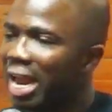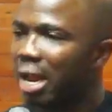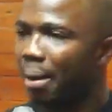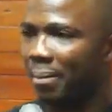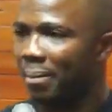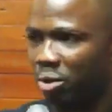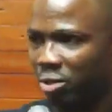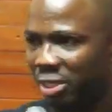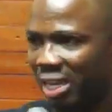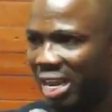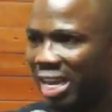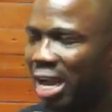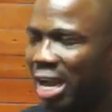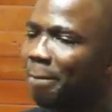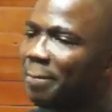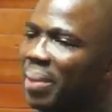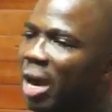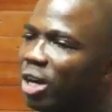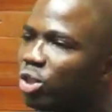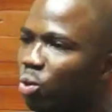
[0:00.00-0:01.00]
you see, come
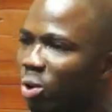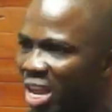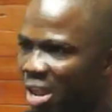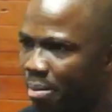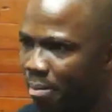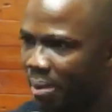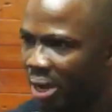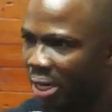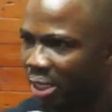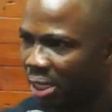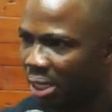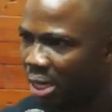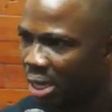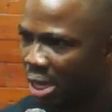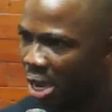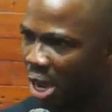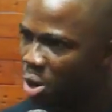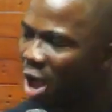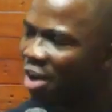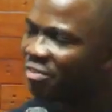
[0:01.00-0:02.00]
back to image.
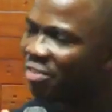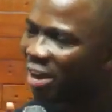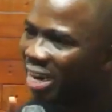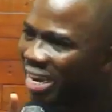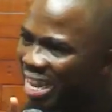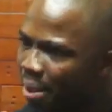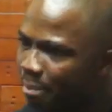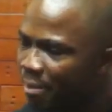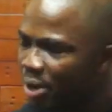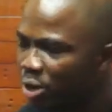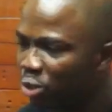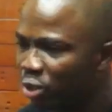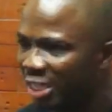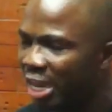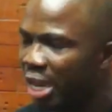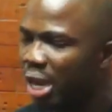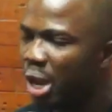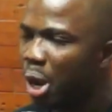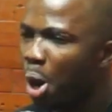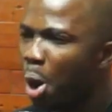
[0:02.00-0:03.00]
You have an image. You see,
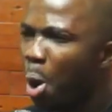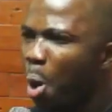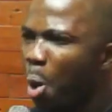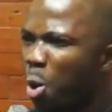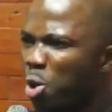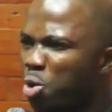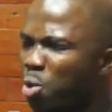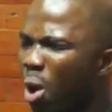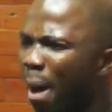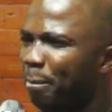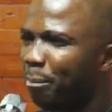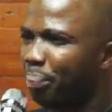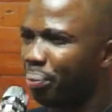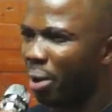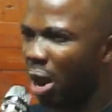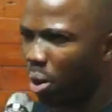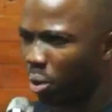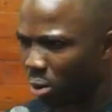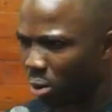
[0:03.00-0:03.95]
you are proud.